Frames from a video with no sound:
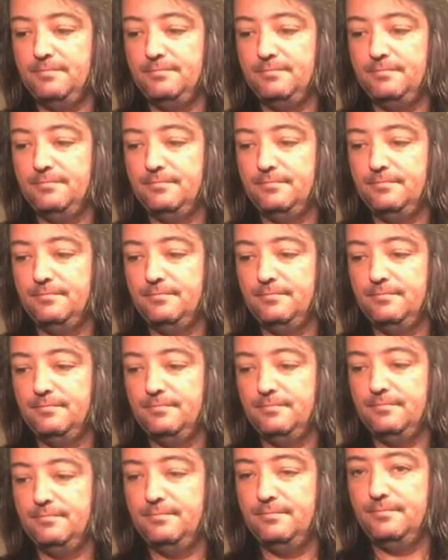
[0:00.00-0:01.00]

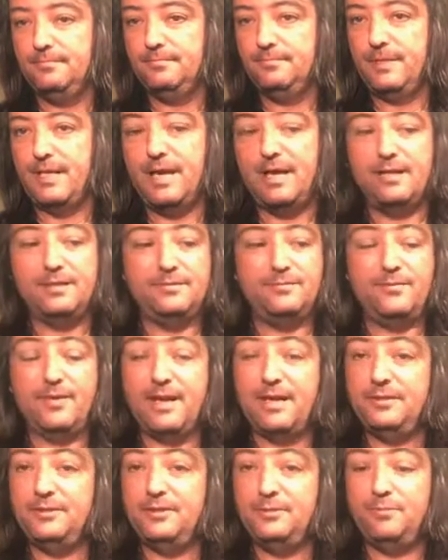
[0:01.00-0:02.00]

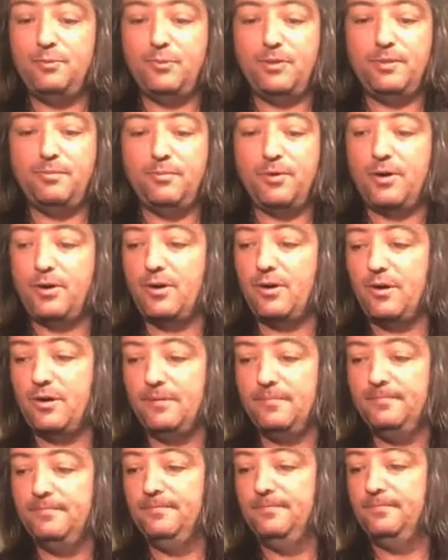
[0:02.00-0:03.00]
Yeah, it's vanishing
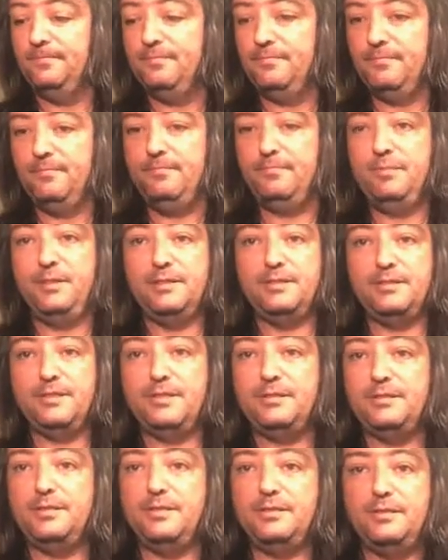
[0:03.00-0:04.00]
point bar,
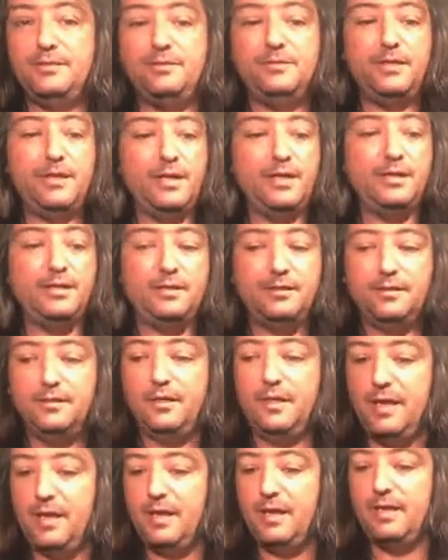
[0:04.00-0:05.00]

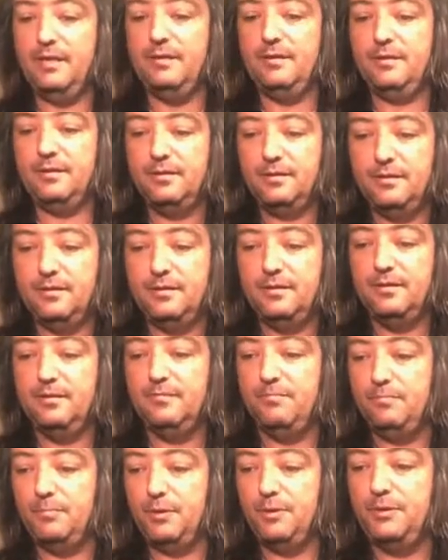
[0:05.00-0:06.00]
B62 kit,
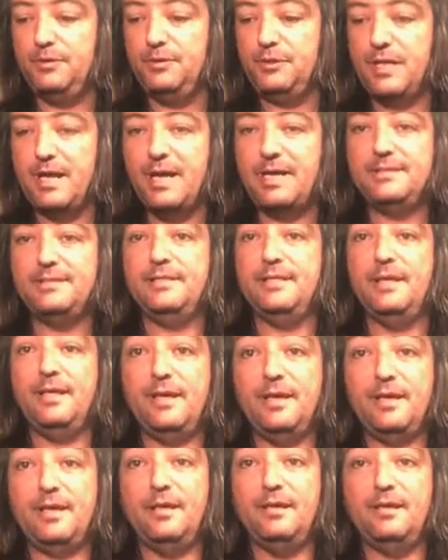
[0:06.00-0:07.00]
and
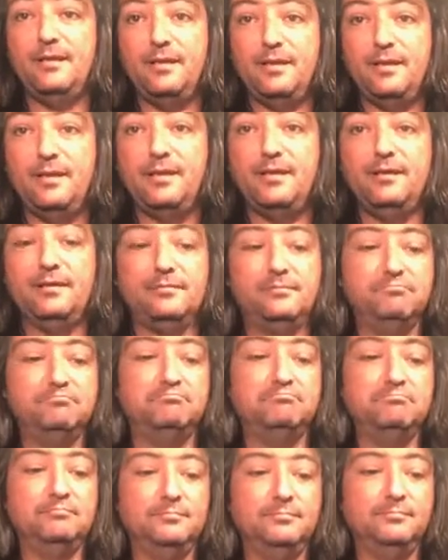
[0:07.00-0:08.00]
bullet chassis, and
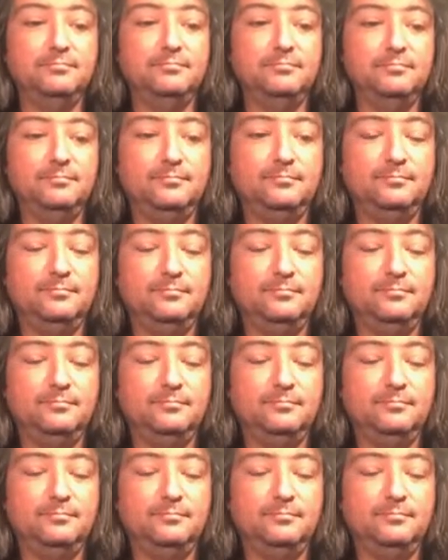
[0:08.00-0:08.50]
the thing,